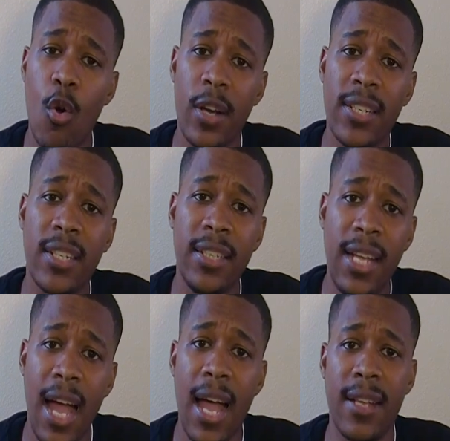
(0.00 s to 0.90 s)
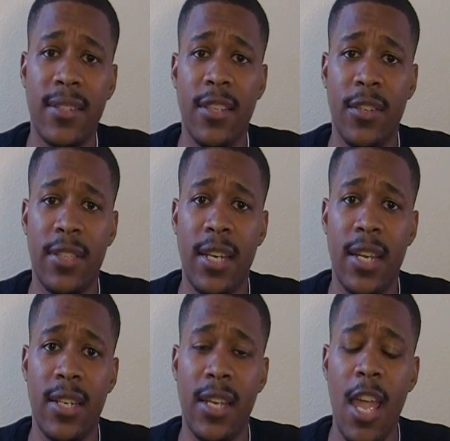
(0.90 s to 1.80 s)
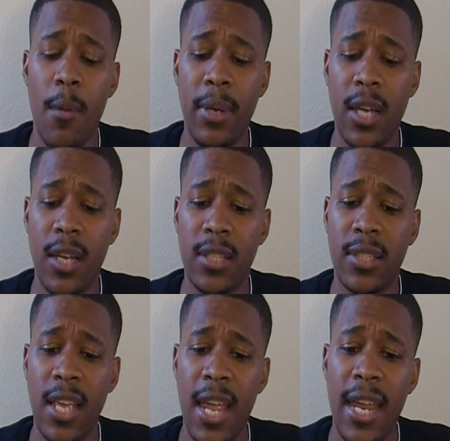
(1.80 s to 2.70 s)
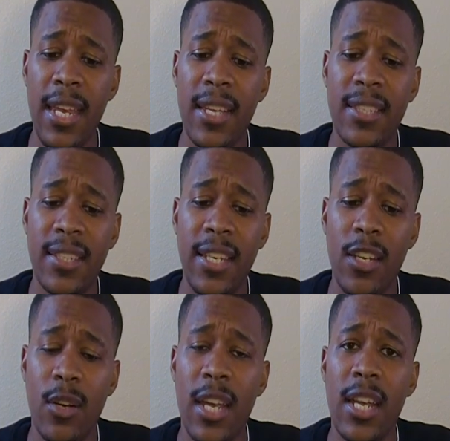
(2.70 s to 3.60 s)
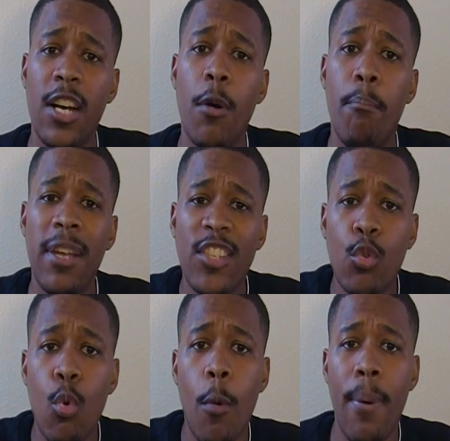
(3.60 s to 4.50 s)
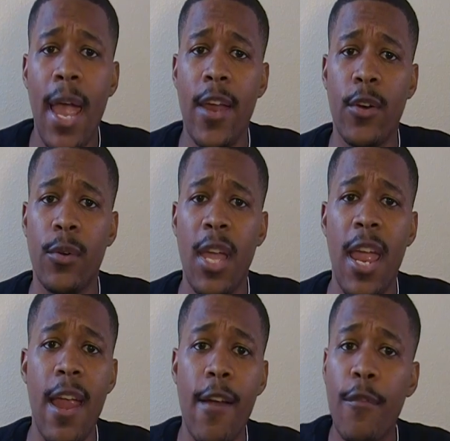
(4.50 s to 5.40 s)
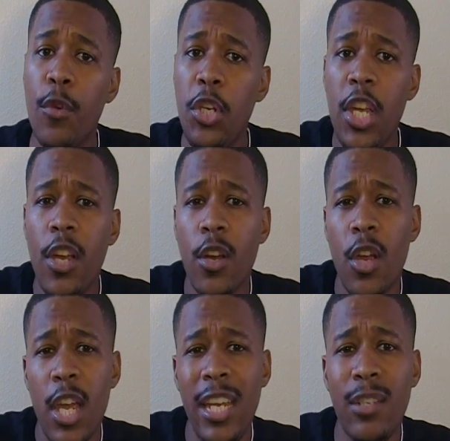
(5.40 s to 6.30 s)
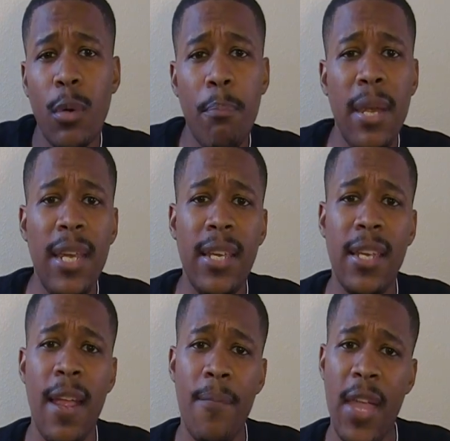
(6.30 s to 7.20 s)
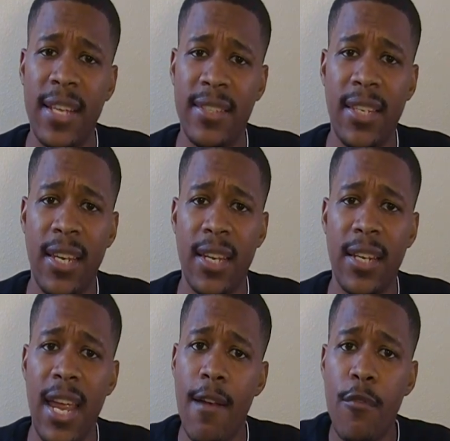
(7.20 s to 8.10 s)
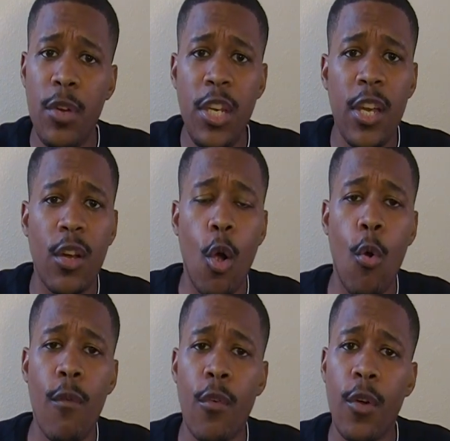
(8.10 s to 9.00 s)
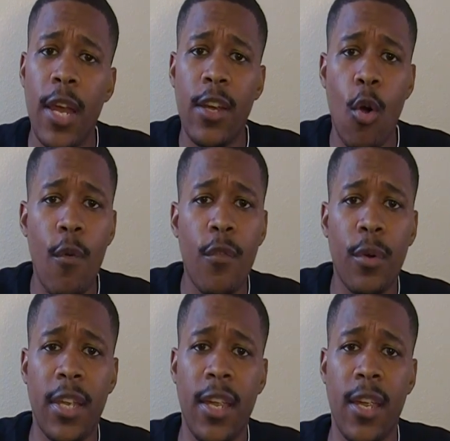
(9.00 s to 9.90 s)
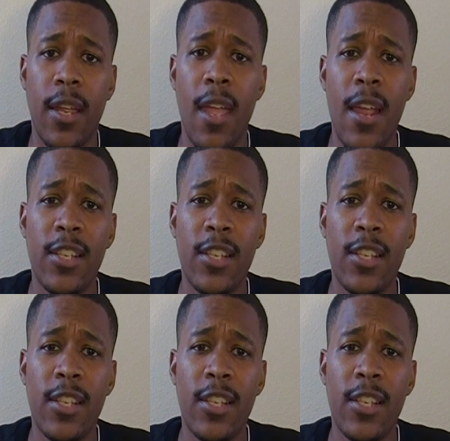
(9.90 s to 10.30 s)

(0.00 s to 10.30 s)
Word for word: according to God's understanding, because he is still in a habitual pattern. Every year he's repeating that sin, every year, over and over again.